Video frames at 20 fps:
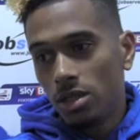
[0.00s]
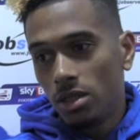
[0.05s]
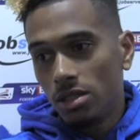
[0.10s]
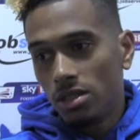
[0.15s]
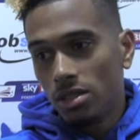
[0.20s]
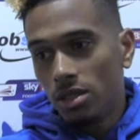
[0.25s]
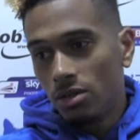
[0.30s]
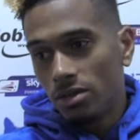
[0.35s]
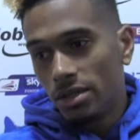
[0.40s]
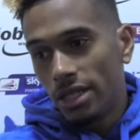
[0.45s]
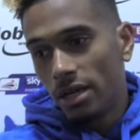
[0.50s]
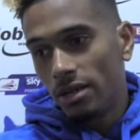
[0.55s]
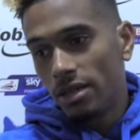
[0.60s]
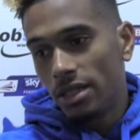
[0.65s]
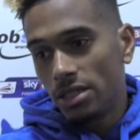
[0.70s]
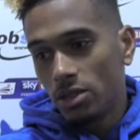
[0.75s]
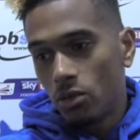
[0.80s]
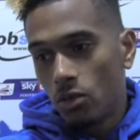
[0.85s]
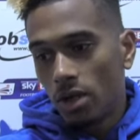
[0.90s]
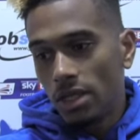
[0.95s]
there's no doubt
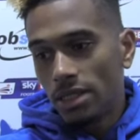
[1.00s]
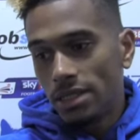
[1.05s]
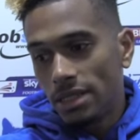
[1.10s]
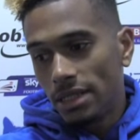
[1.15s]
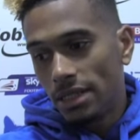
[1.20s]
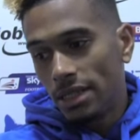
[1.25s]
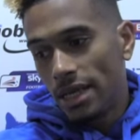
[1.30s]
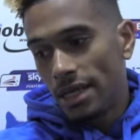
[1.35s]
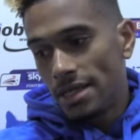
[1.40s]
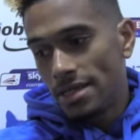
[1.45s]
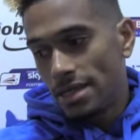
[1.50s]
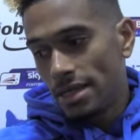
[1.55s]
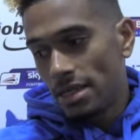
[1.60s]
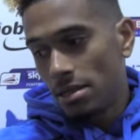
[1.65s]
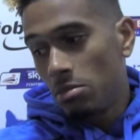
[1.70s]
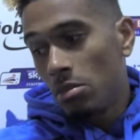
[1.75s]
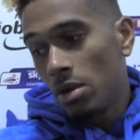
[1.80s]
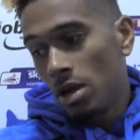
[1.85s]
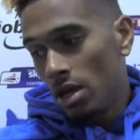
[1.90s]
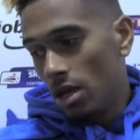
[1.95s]
there's quality in their
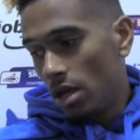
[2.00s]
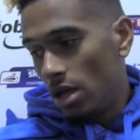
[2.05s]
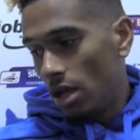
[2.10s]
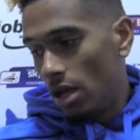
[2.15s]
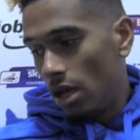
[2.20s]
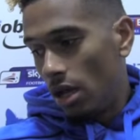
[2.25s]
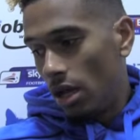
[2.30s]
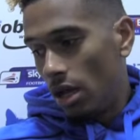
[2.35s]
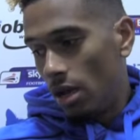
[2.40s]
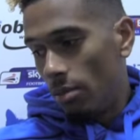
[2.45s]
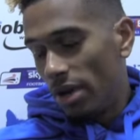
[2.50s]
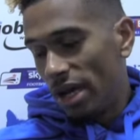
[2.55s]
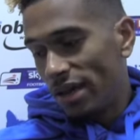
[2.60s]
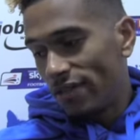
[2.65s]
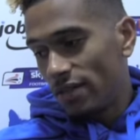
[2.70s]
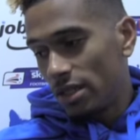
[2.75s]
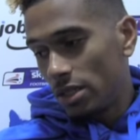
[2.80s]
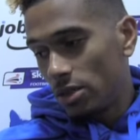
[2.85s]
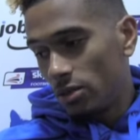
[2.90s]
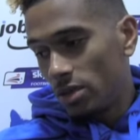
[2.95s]
team. I
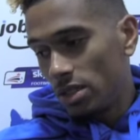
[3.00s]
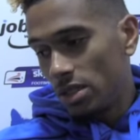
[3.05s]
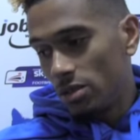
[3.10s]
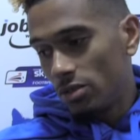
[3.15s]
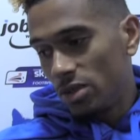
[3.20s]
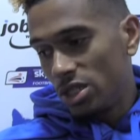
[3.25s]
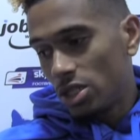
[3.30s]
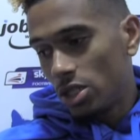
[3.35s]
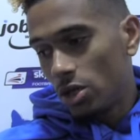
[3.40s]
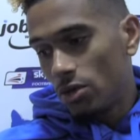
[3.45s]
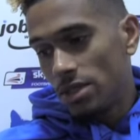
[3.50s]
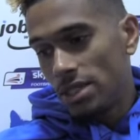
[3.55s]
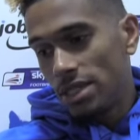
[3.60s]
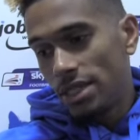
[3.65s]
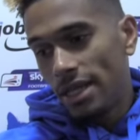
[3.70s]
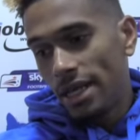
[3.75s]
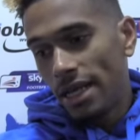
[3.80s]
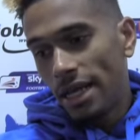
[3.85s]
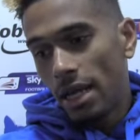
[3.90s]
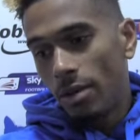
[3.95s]
think we showed
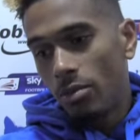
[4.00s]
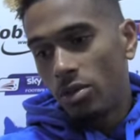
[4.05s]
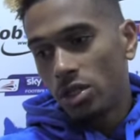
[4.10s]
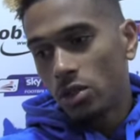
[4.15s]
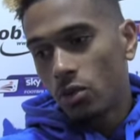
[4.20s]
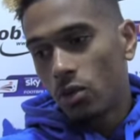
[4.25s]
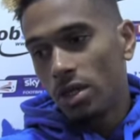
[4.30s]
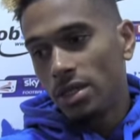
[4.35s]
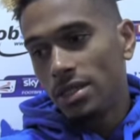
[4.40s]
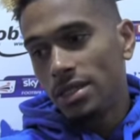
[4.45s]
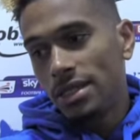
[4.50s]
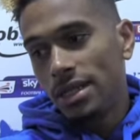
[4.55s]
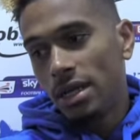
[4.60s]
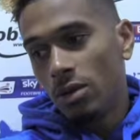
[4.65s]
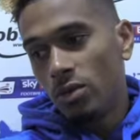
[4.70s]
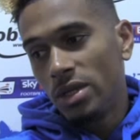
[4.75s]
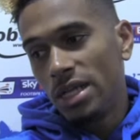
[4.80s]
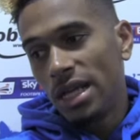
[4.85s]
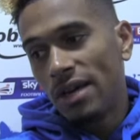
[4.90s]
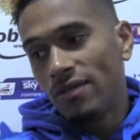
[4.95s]
today how much quality that
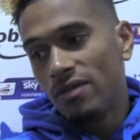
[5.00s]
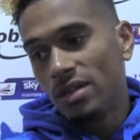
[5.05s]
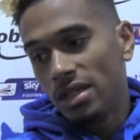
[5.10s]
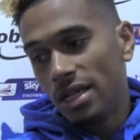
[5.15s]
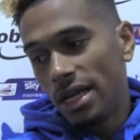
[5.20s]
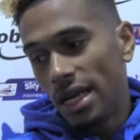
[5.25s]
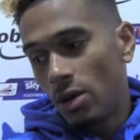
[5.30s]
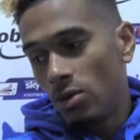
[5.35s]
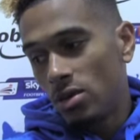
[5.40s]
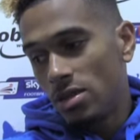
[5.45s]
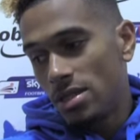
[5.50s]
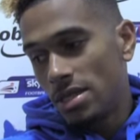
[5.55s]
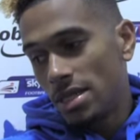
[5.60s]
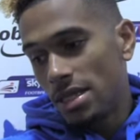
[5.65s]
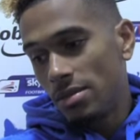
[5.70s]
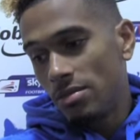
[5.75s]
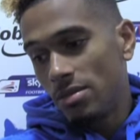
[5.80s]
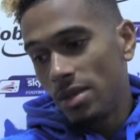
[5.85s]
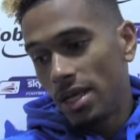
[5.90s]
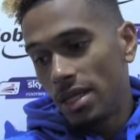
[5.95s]
we have in our
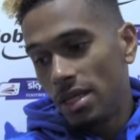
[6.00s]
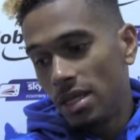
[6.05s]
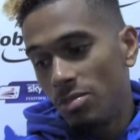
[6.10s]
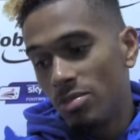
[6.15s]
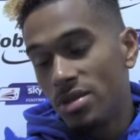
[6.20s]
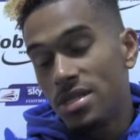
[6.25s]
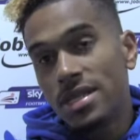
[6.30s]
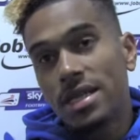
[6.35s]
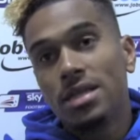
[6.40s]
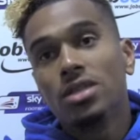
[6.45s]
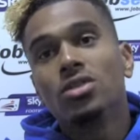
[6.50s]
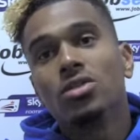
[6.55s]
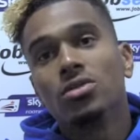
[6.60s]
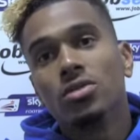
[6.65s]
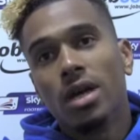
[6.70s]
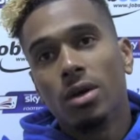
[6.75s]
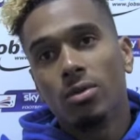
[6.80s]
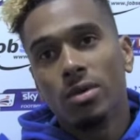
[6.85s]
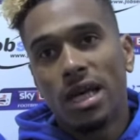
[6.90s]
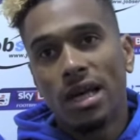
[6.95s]
team and the potential
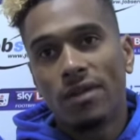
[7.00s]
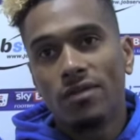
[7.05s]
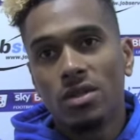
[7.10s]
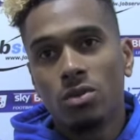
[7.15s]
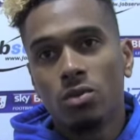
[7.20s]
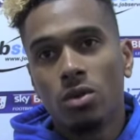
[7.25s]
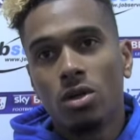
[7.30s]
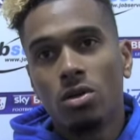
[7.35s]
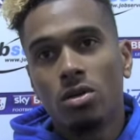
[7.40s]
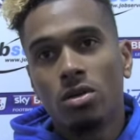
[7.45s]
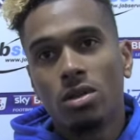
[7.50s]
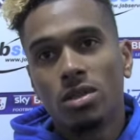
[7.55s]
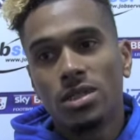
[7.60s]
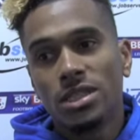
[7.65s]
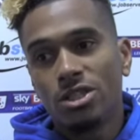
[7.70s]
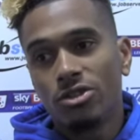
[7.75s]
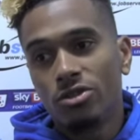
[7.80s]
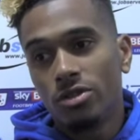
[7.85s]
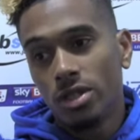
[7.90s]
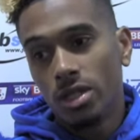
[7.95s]
that we have as well,
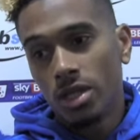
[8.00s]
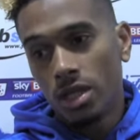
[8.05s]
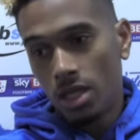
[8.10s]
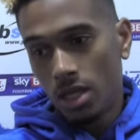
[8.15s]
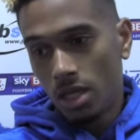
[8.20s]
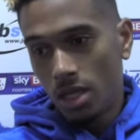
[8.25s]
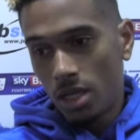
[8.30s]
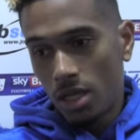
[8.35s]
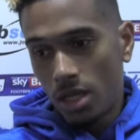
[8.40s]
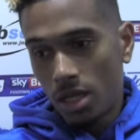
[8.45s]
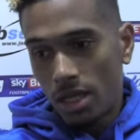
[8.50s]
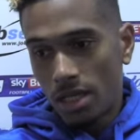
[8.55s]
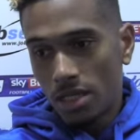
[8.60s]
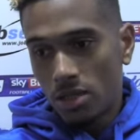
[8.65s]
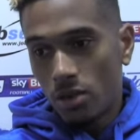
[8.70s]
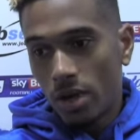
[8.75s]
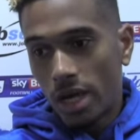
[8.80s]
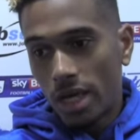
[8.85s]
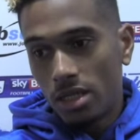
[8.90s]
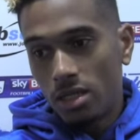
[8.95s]
considering it's
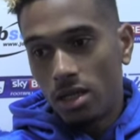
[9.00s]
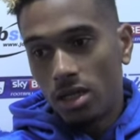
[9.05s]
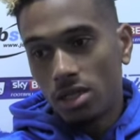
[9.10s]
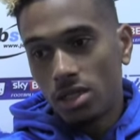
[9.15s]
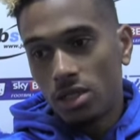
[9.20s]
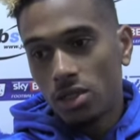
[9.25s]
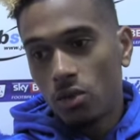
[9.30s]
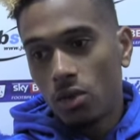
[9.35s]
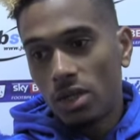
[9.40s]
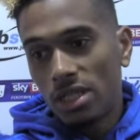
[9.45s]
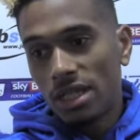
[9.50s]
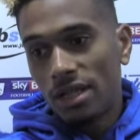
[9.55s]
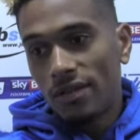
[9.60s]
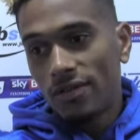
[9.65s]
quite a young squad, and